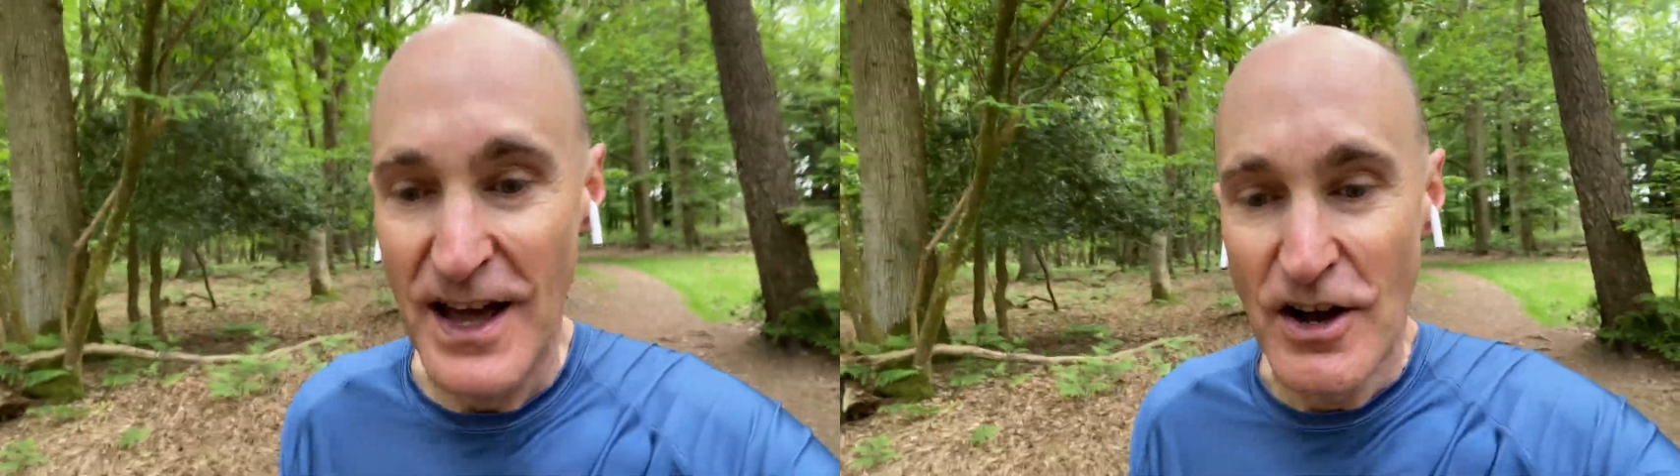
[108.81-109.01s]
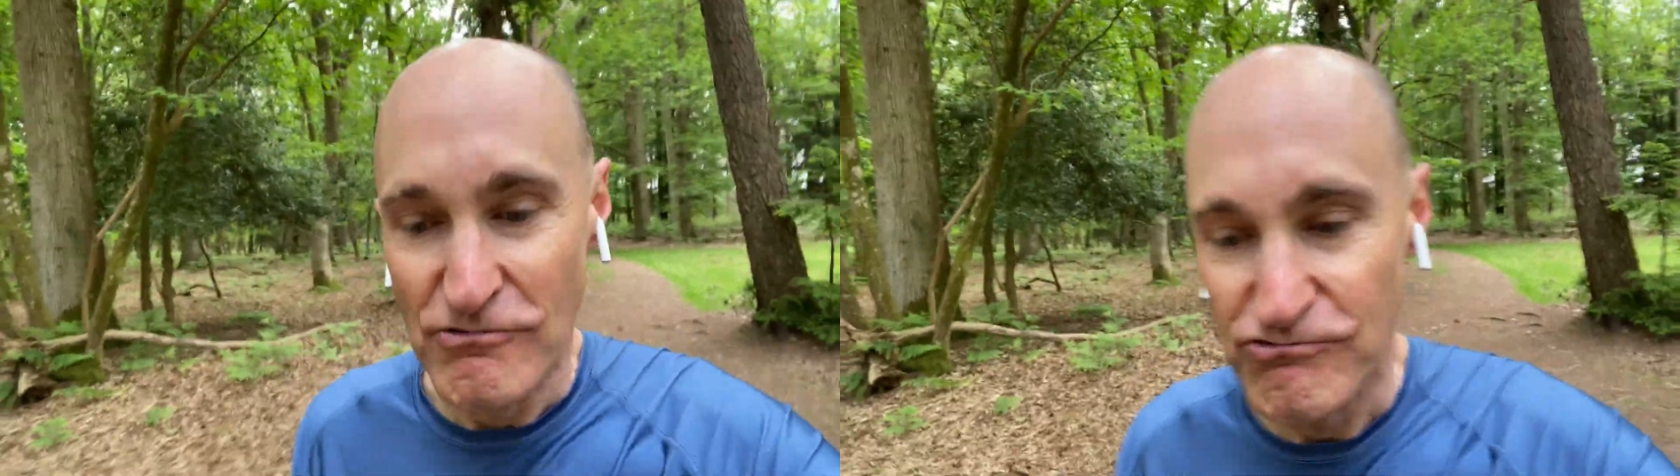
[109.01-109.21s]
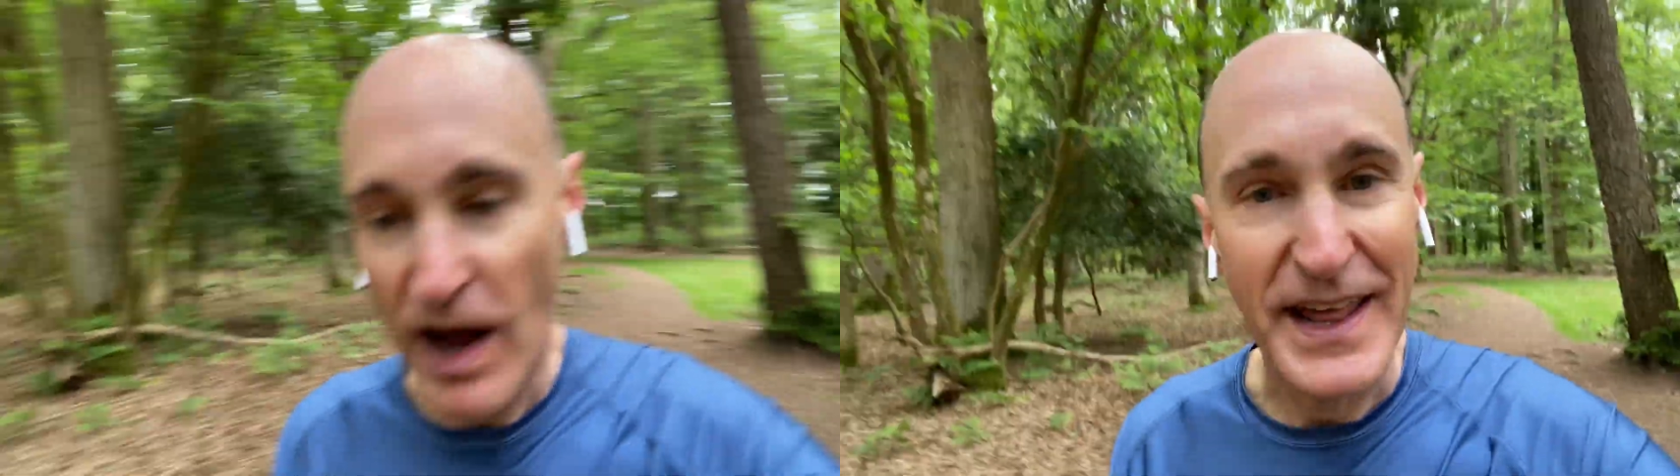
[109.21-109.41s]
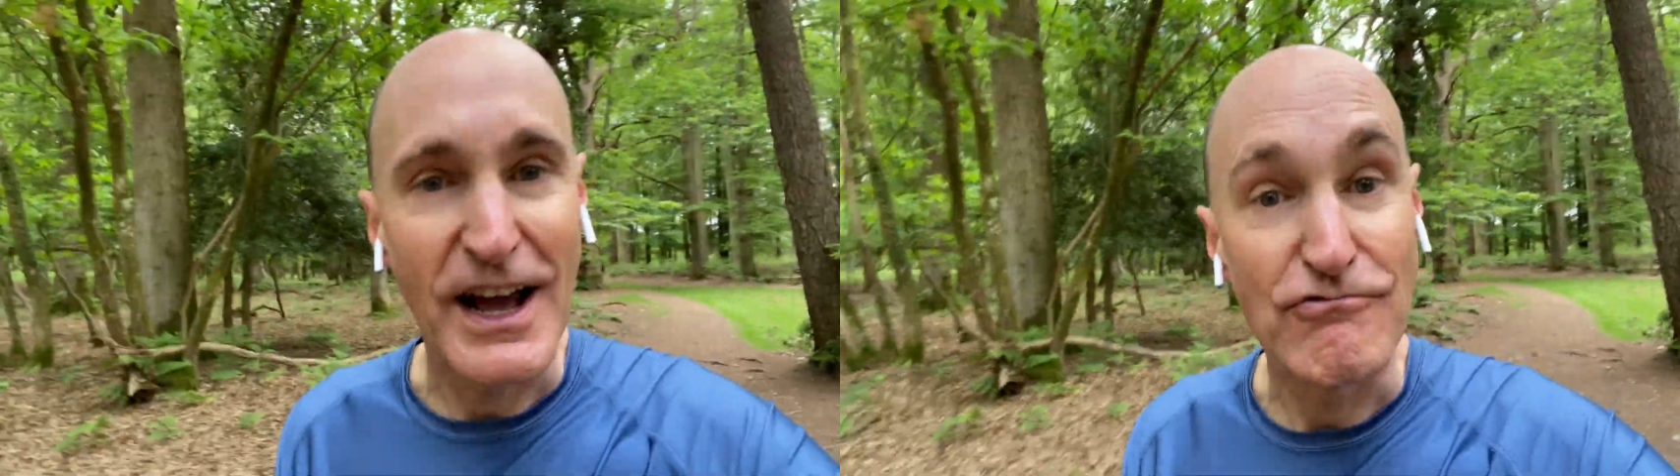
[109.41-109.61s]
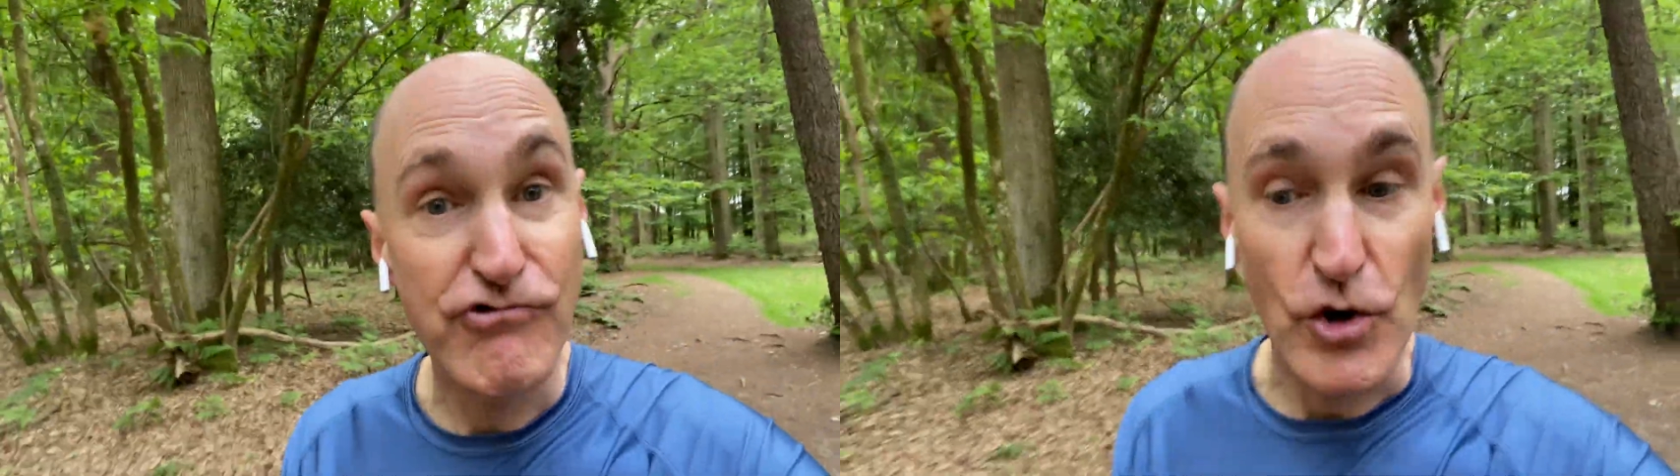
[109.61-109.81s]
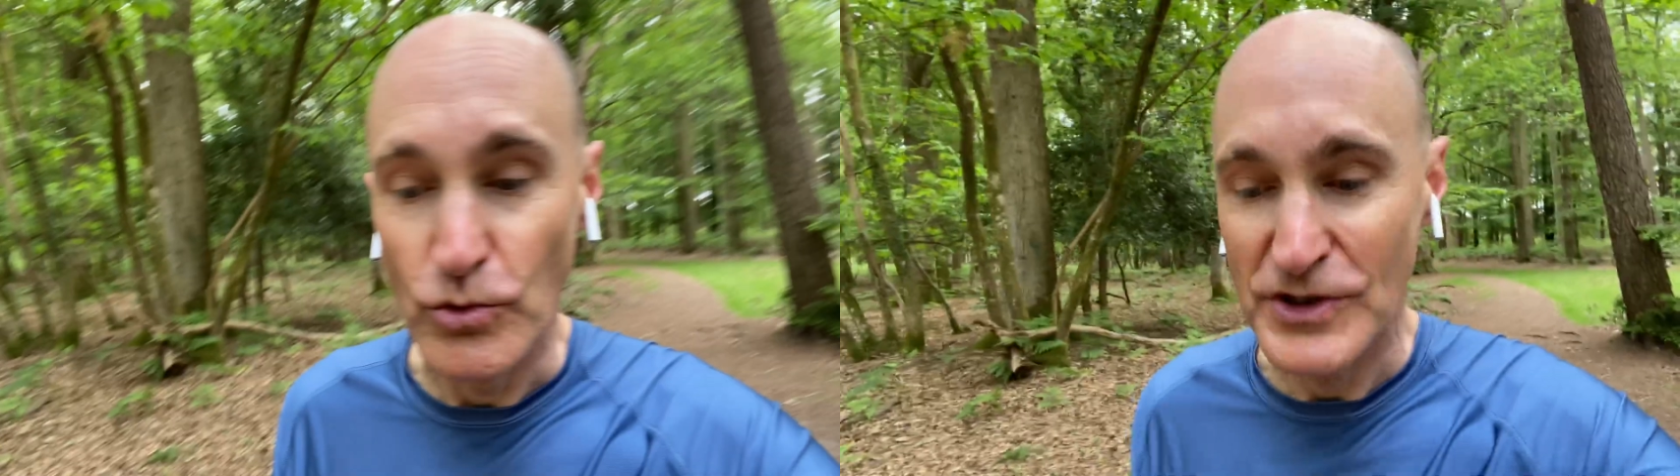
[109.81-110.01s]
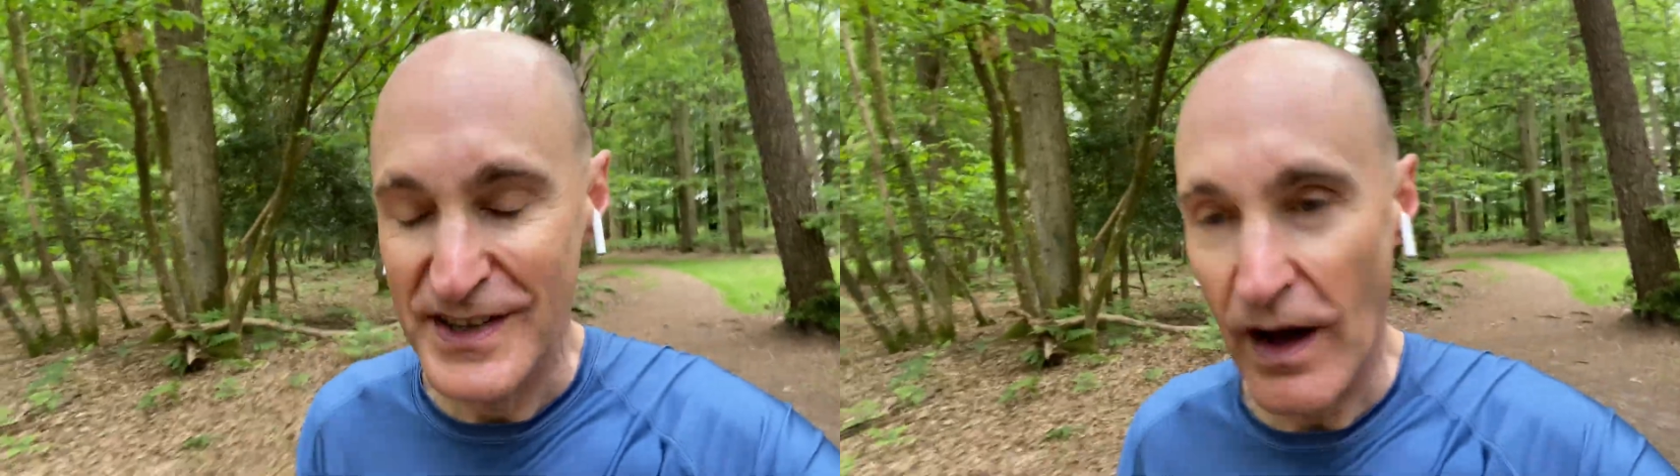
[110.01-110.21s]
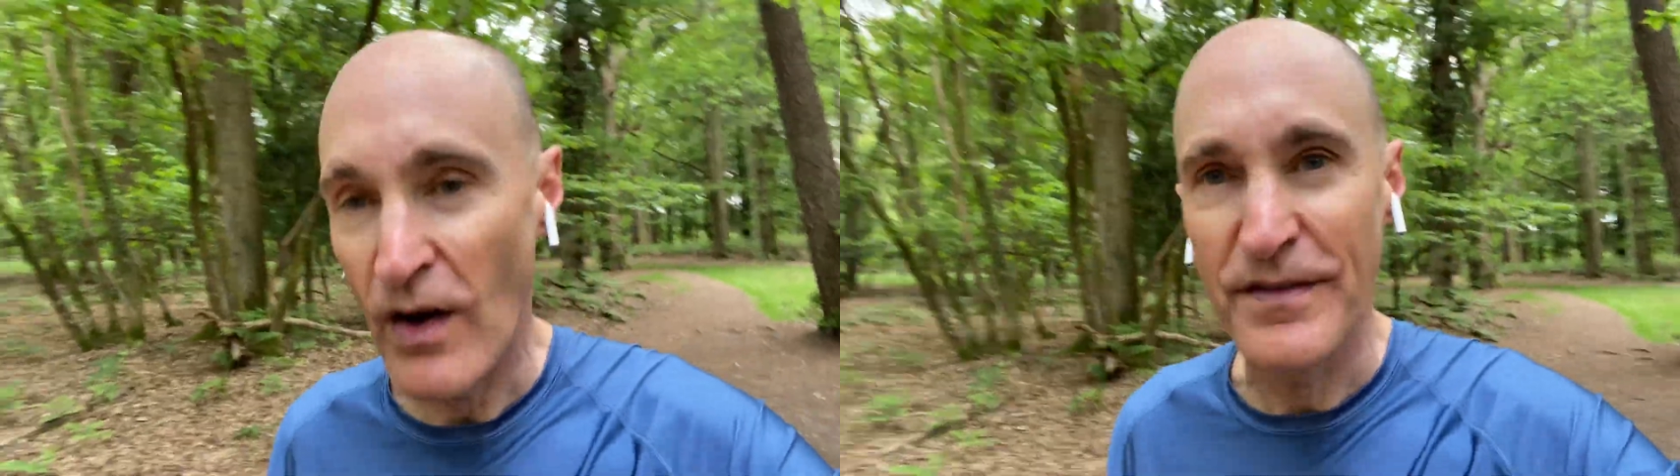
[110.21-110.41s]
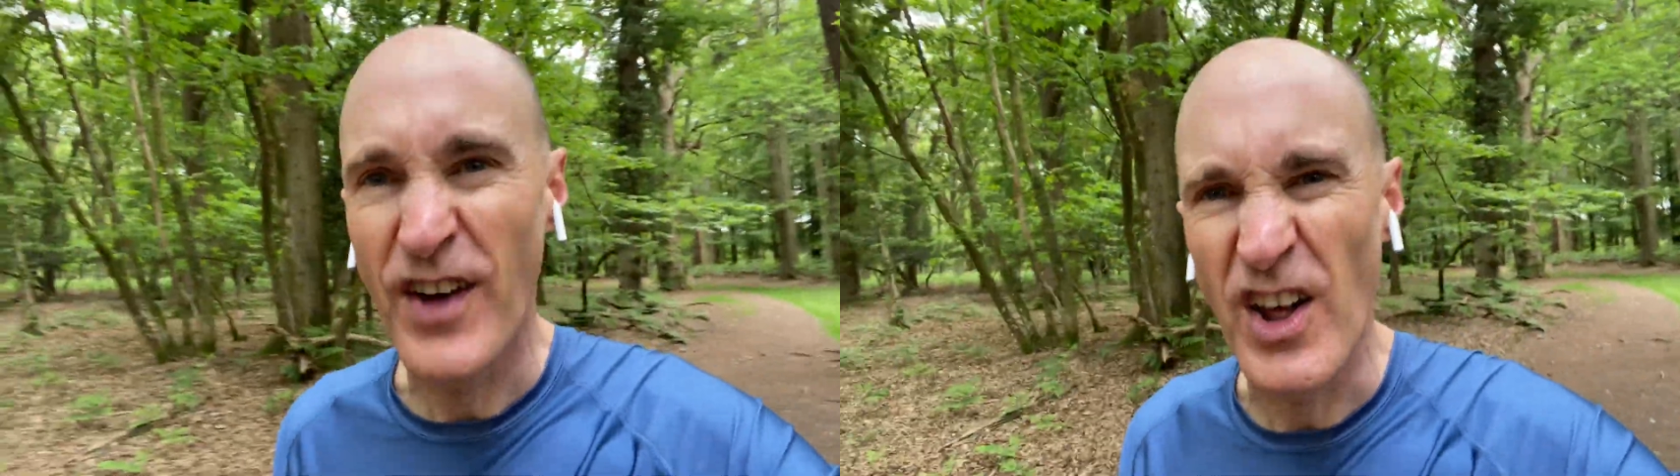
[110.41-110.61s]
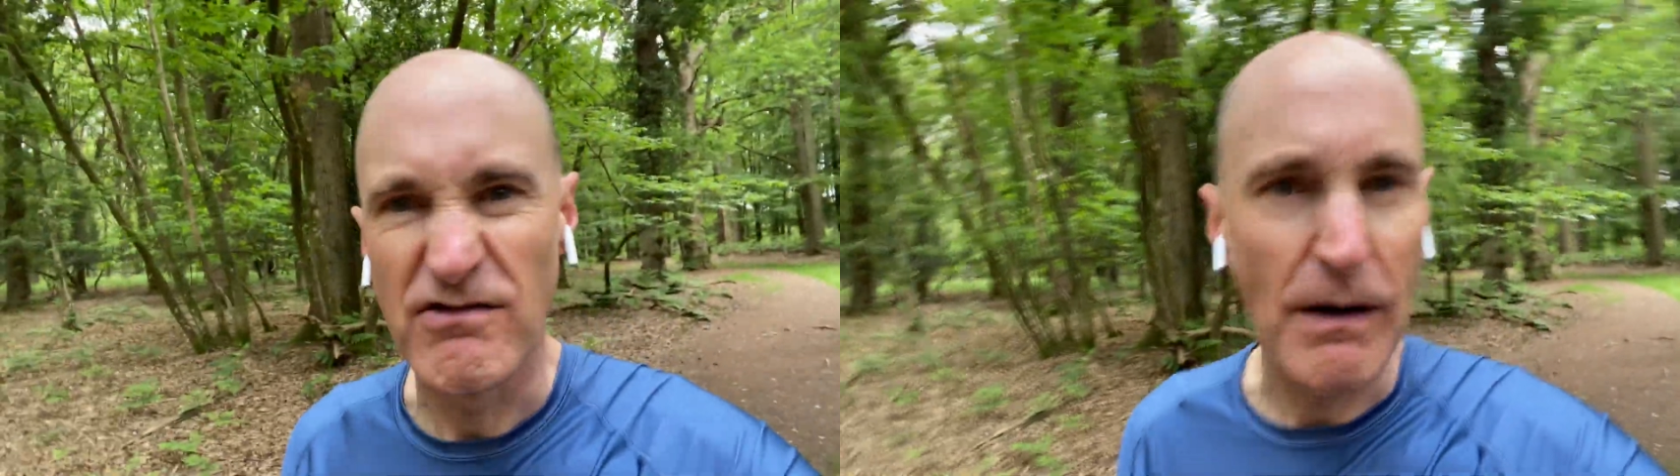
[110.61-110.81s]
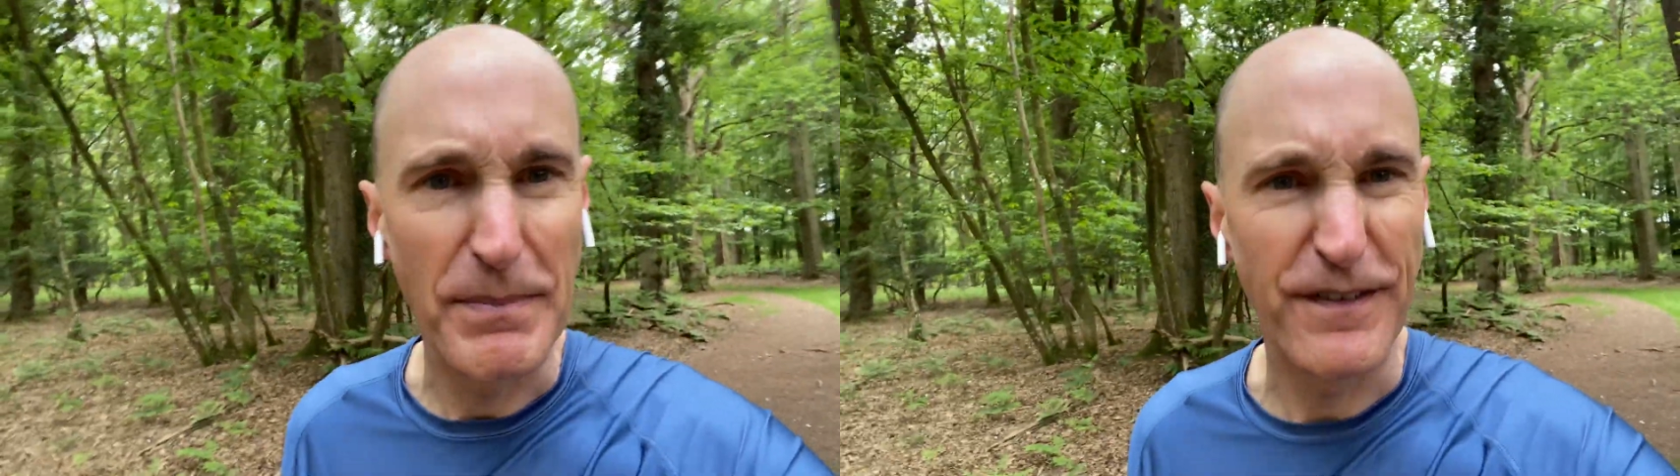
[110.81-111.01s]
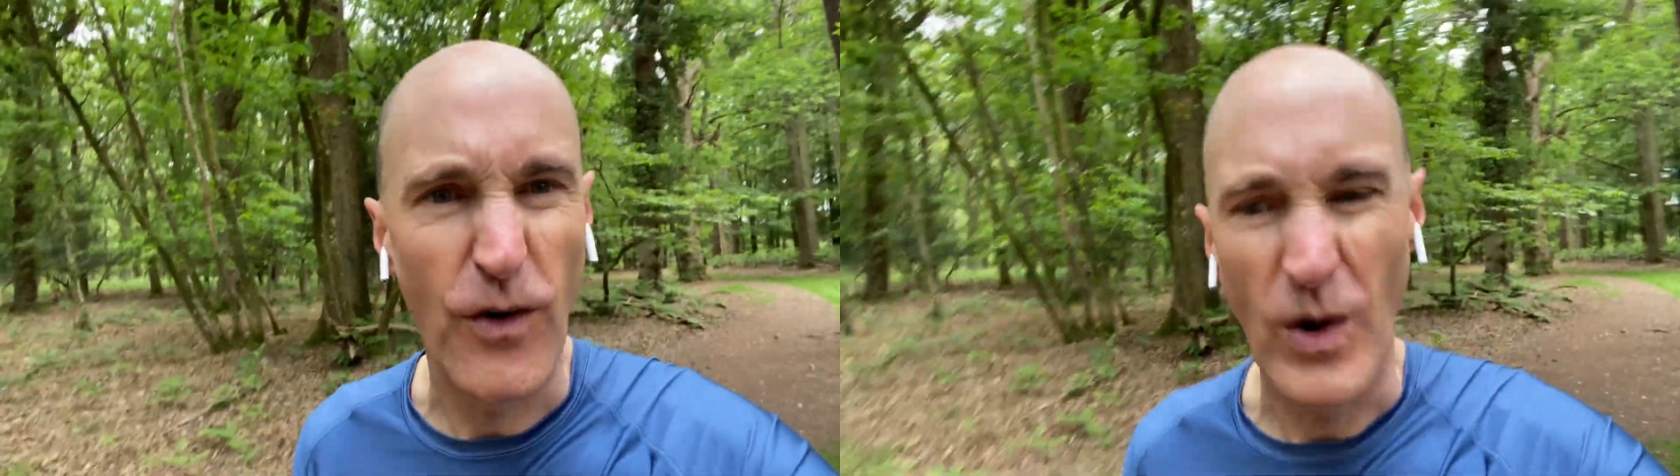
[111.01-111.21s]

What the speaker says: running a route that I've kind of run before.